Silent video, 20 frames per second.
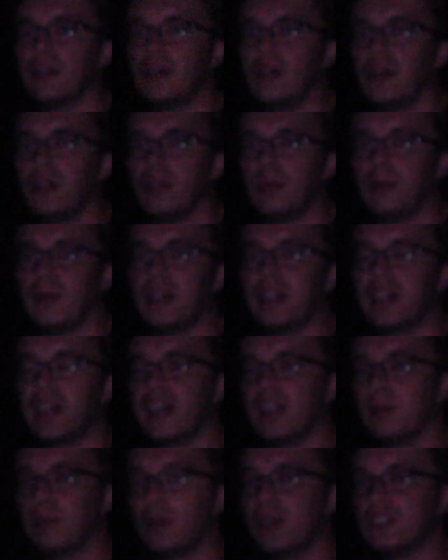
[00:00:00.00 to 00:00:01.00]
all of my
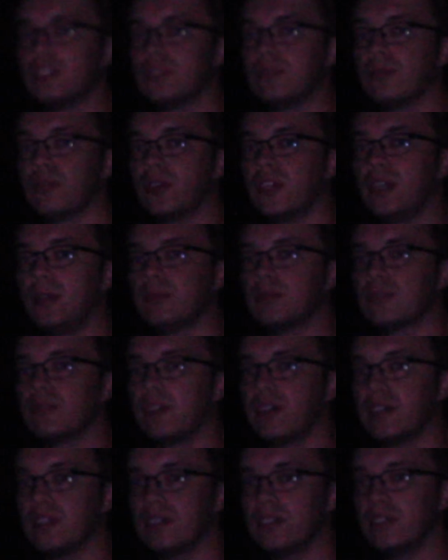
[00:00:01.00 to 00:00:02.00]
calibration frames are
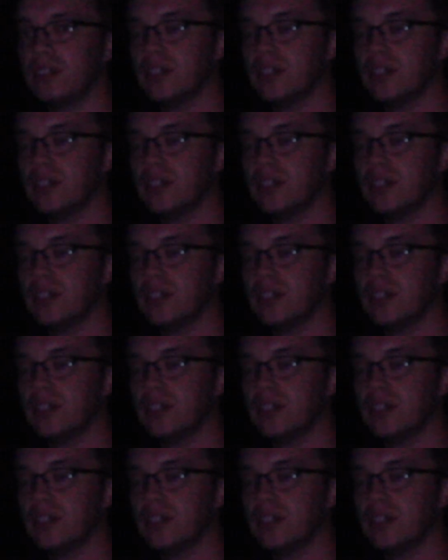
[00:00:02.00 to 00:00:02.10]
finally